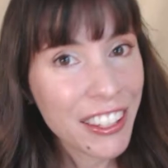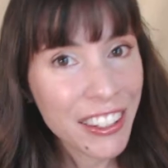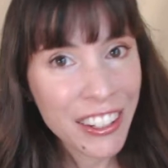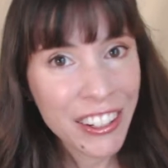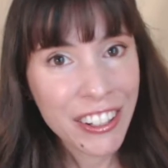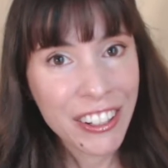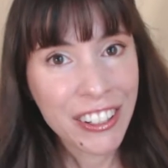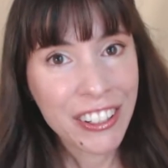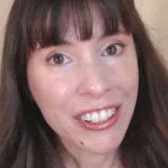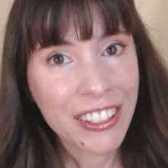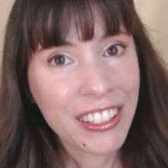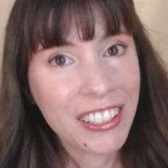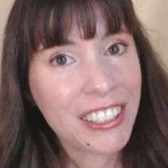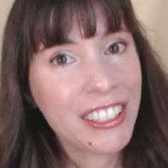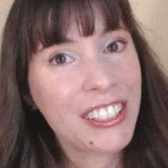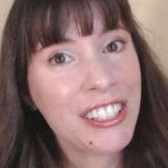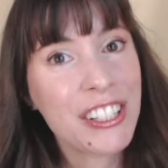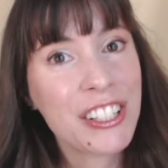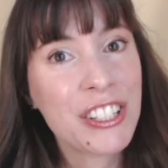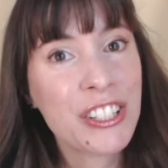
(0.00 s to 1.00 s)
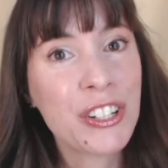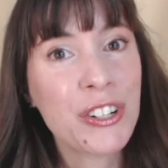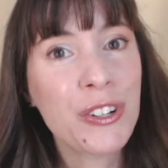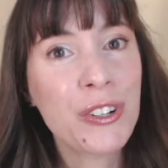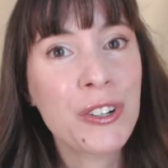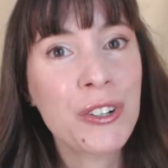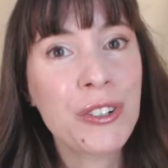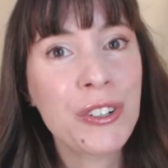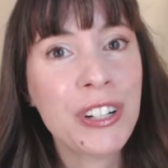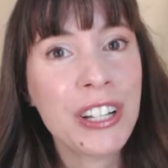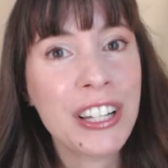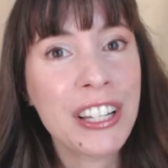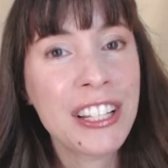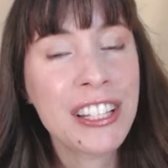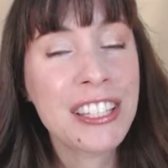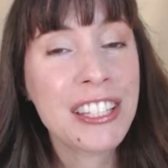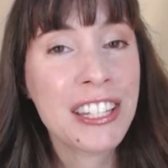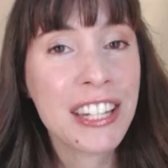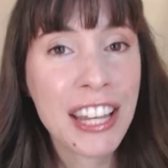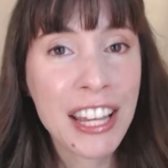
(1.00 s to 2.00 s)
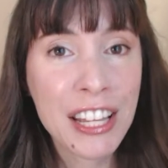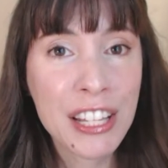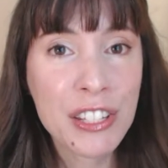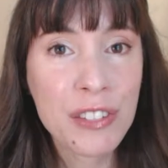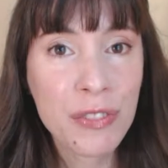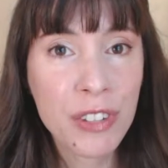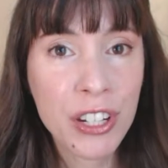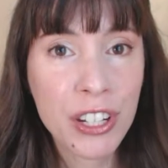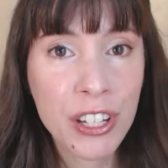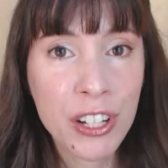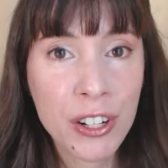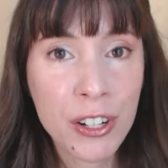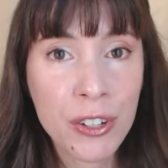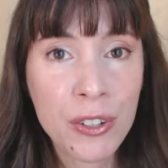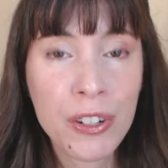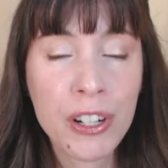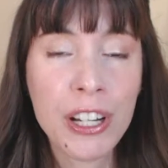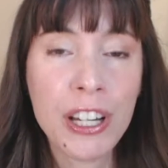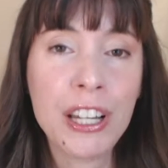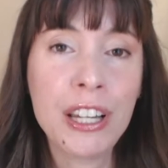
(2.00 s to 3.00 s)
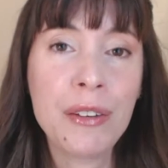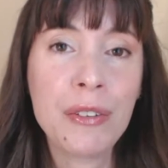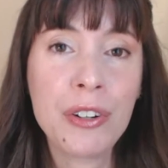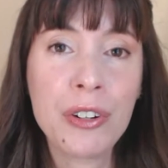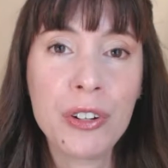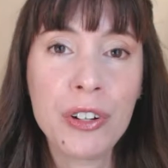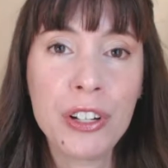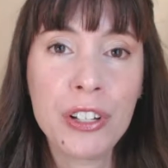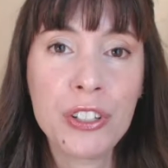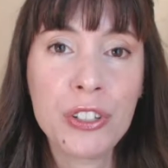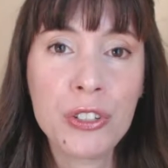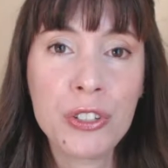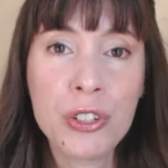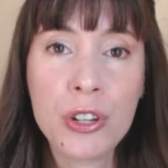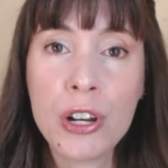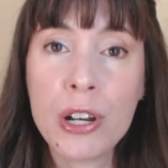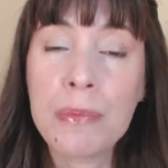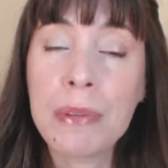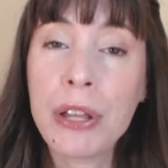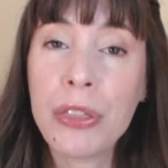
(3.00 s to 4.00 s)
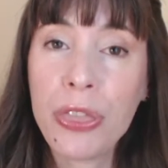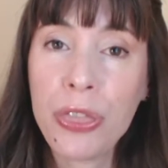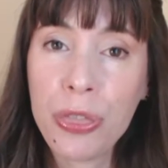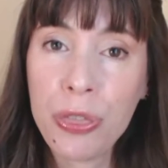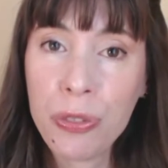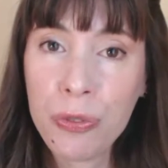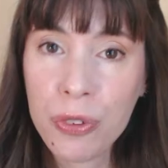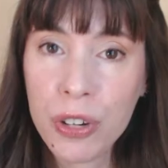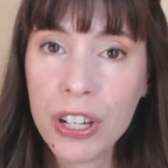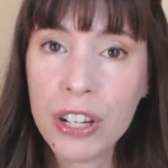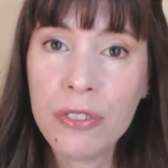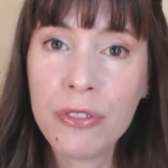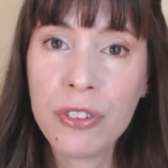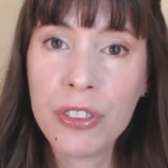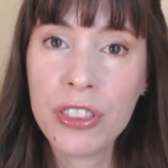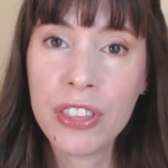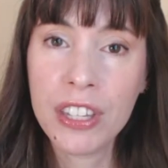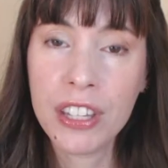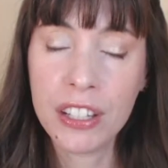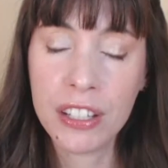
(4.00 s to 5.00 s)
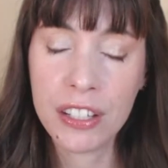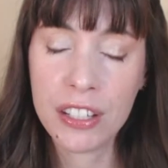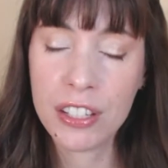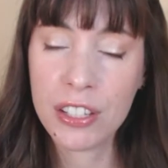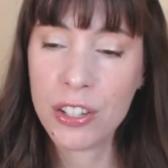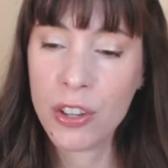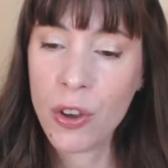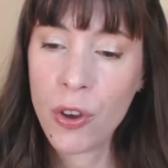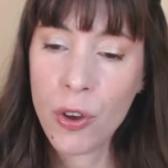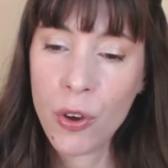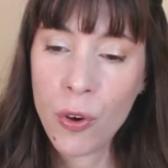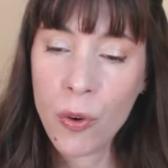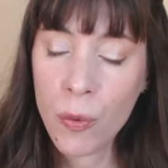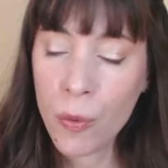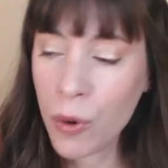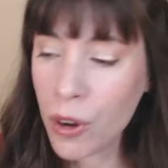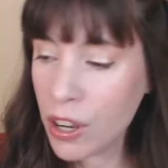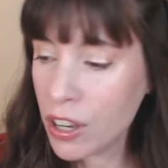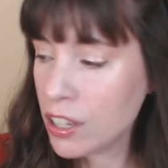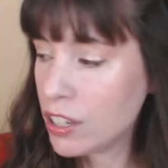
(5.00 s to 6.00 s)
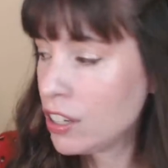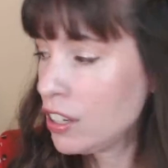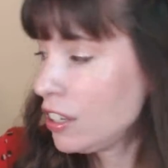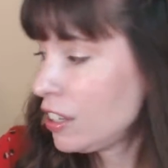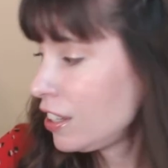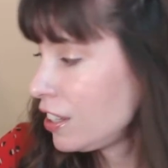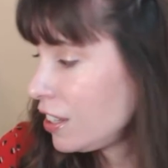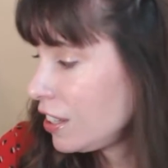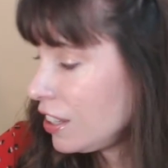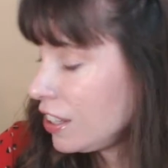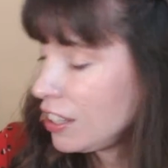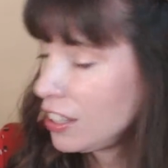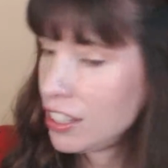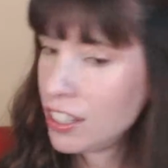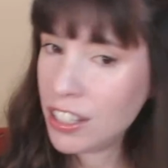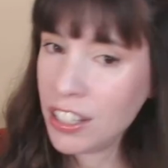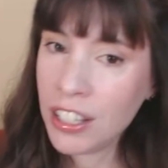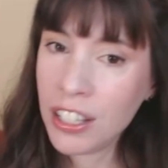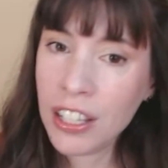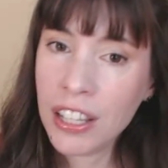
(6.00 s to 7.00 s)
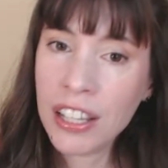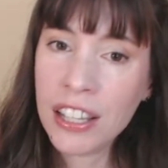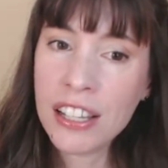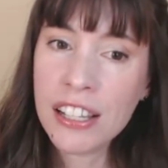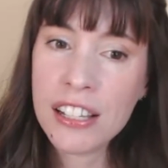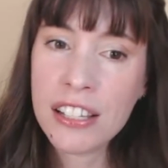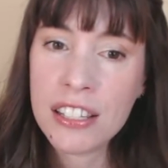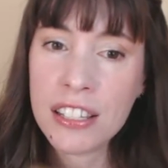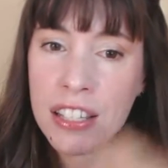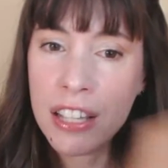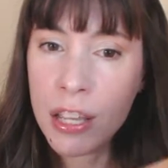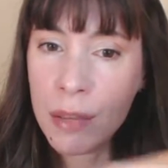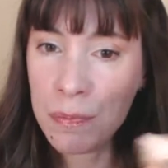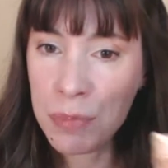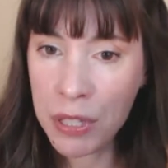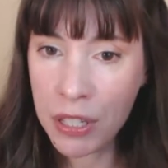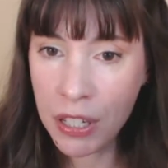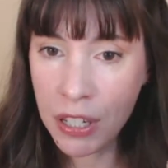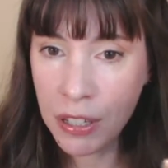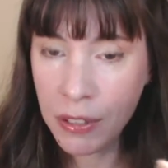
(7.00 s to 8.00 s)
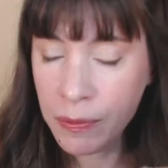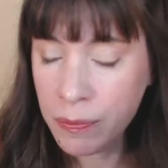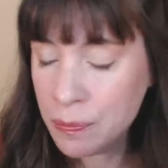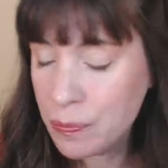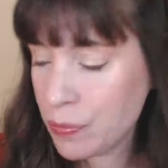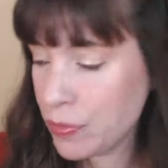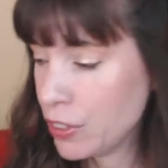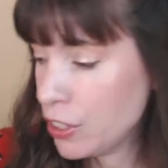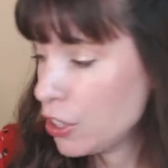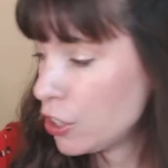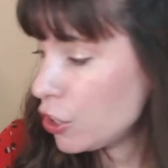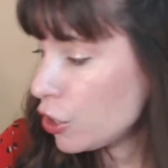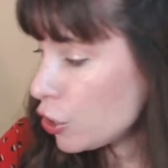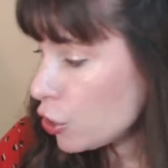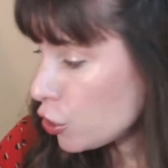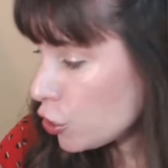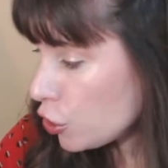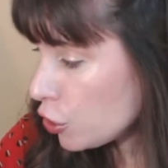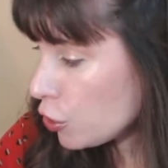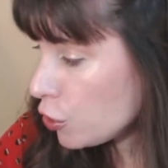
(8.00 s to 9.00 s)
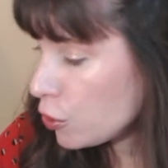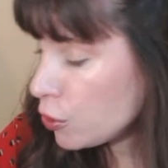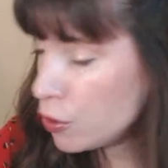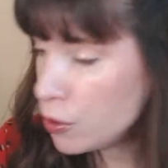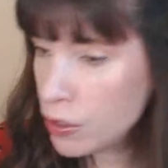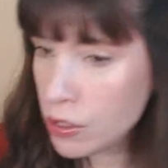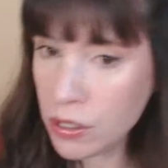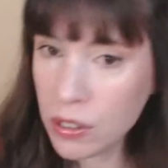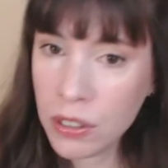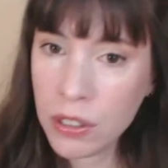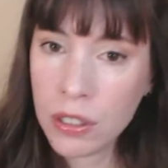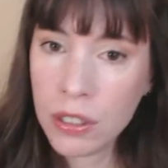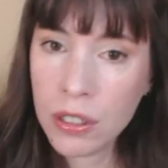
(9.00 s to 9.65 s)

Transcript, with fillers: Hi there! So in today's video I am going to talk about three different things. One is Ipsy, two,